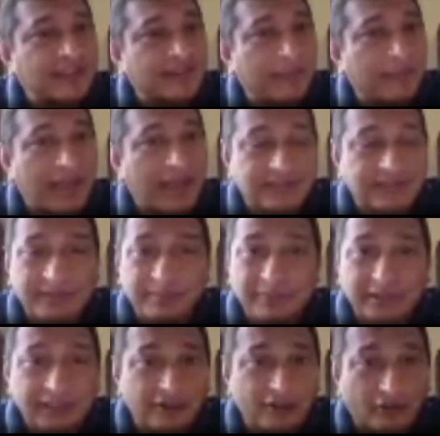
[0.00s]
else bears the
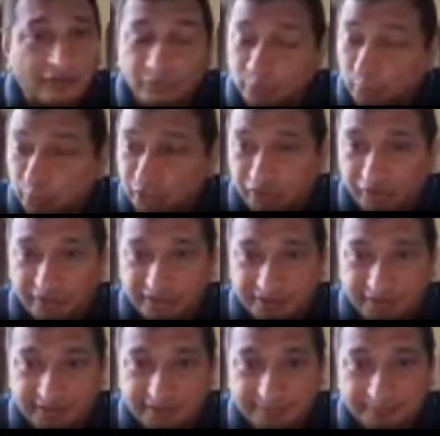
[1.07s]
burden of those
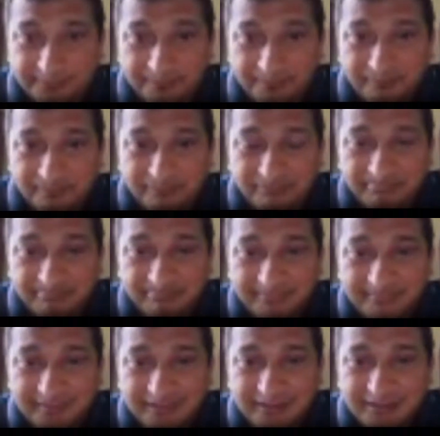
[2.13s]
risks,
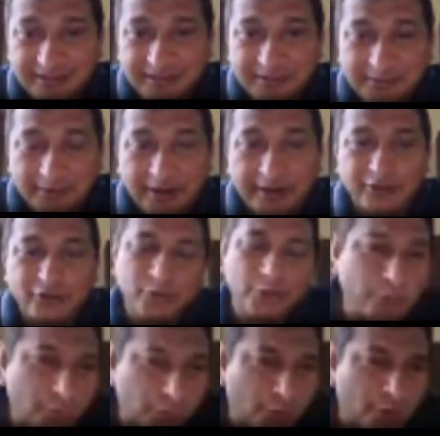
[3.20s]
right? So
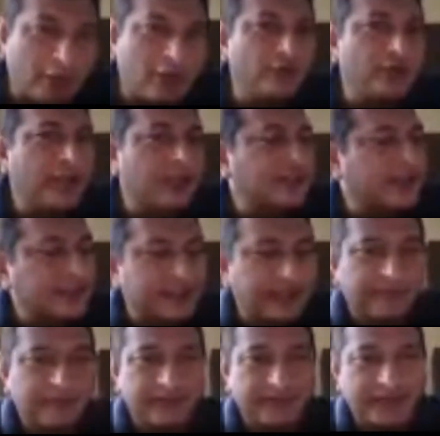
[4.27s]
now there's a
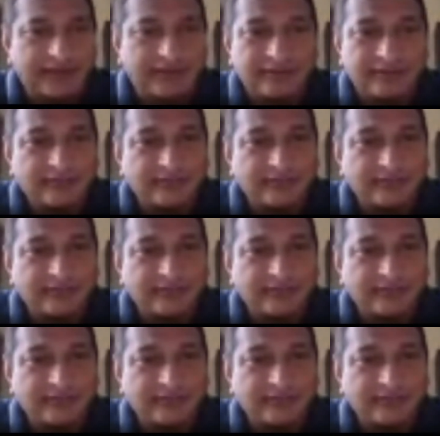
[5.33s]
safety net.